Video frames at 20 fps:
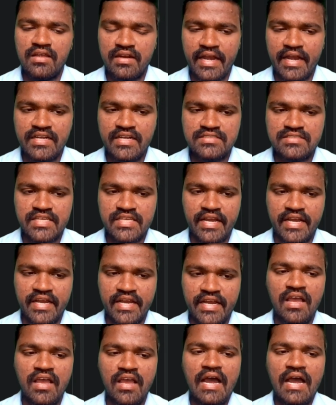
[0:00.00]
right
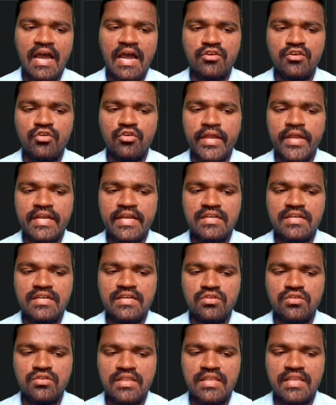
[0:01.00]
side and going
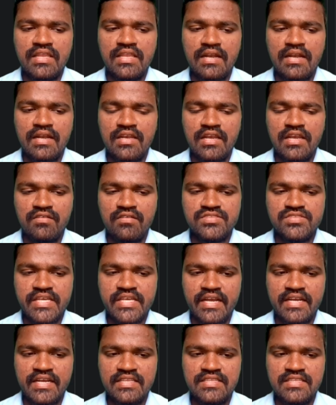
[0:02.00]
to the left
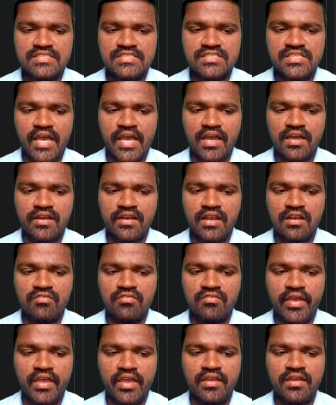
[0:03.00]
side in this diagonal
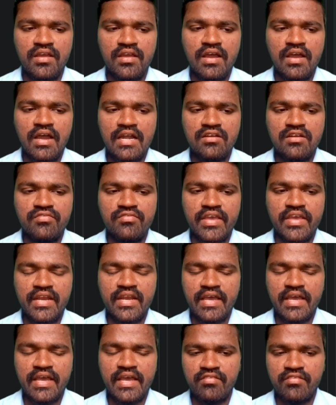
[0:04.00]
way, and we
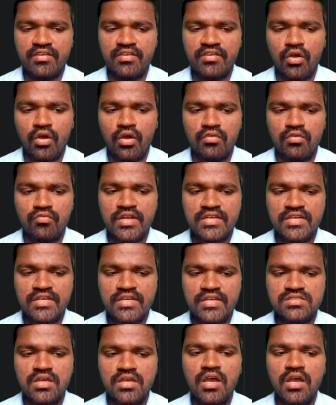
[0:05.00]
are having all
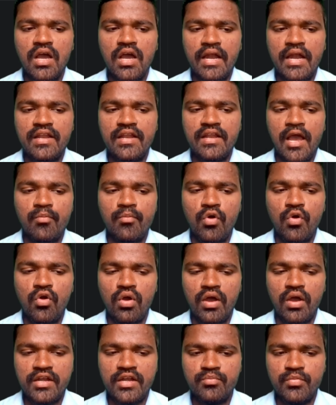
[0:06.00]
1s. And
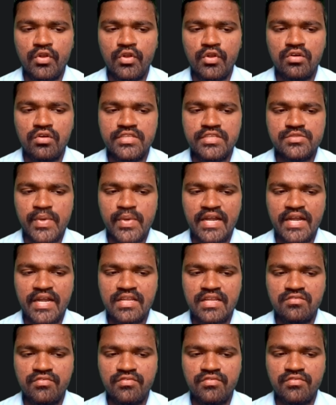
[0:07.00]
above and below this
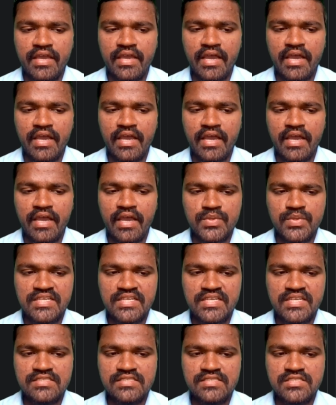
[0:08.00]
pattern, we have this
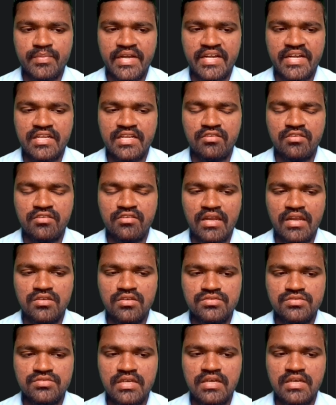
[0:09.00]
particular symmetric
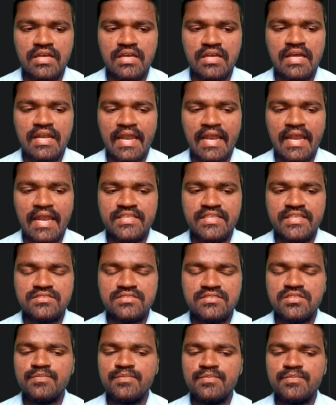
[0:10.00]
values like
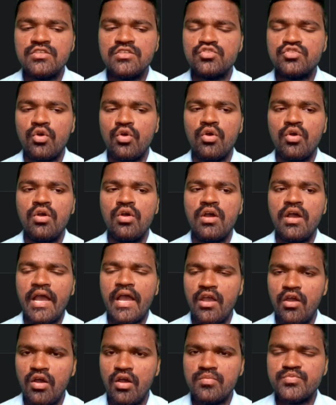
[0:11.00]
this. So
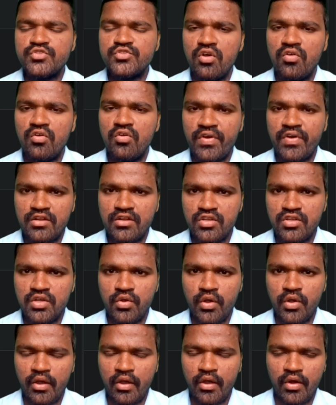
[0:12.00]
I hope so far
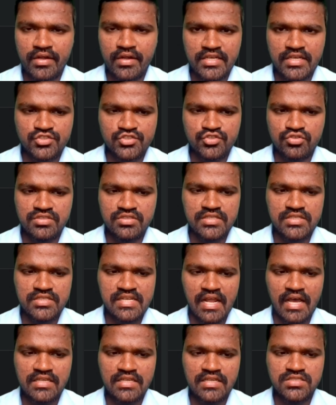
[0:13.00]
you have understood this
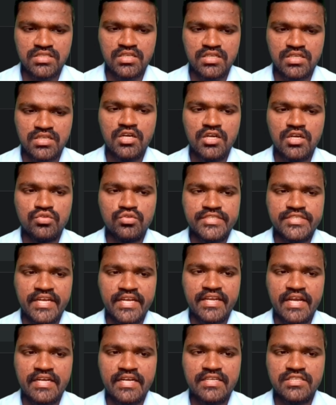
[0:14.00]
logic to
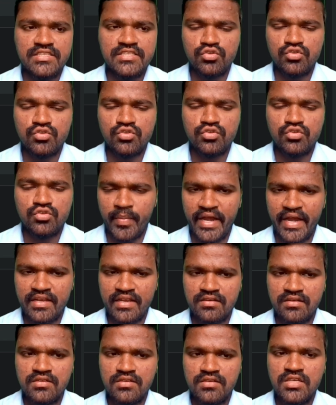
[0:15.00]
generate this whole
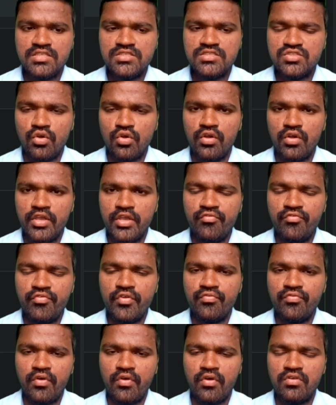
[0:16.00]
pattern. So if
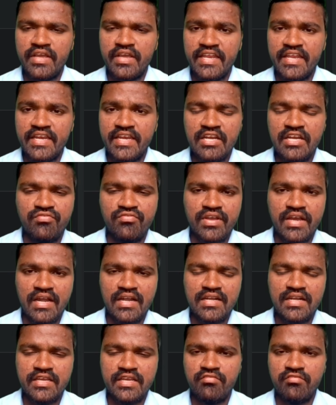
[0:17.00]
you found any
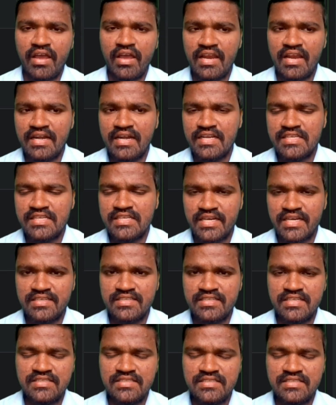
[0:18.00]
difficulty while
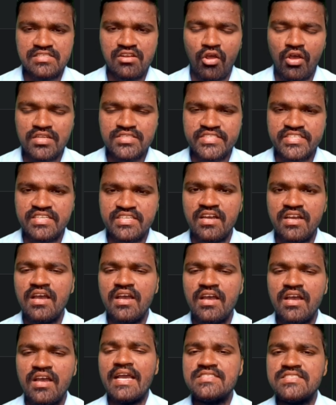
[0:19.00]
understanding this logic,
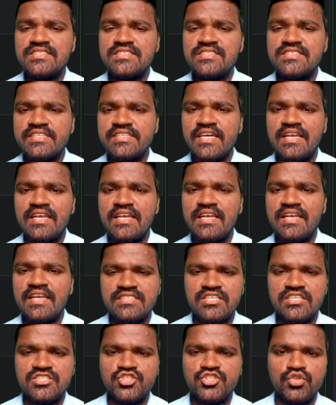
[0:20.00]
I sincerely
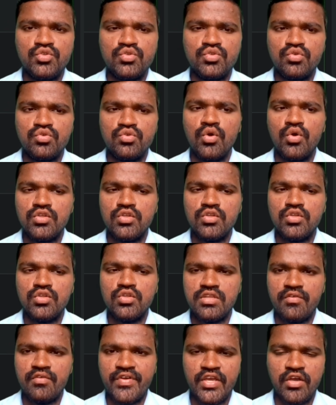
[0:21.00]
suggest you to go through
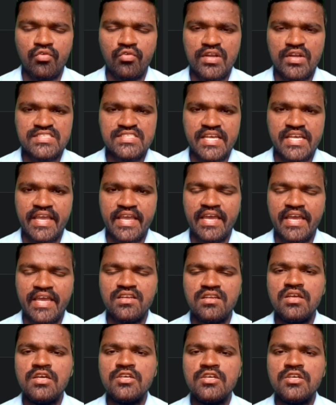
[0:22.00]
the video once
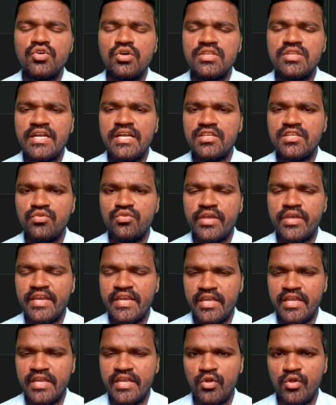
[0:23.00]
again so that you can
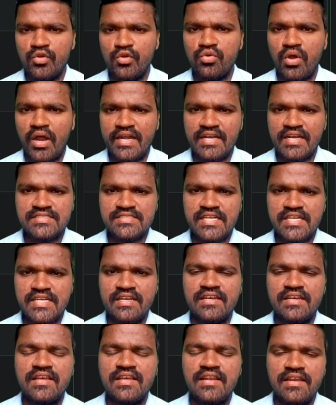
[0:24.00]
able to
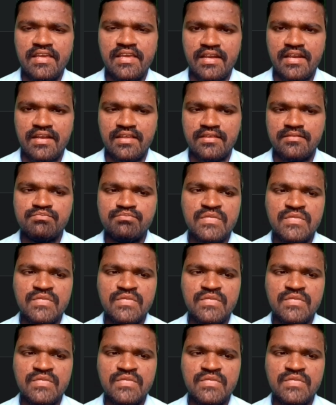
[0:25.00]
understand it clearly.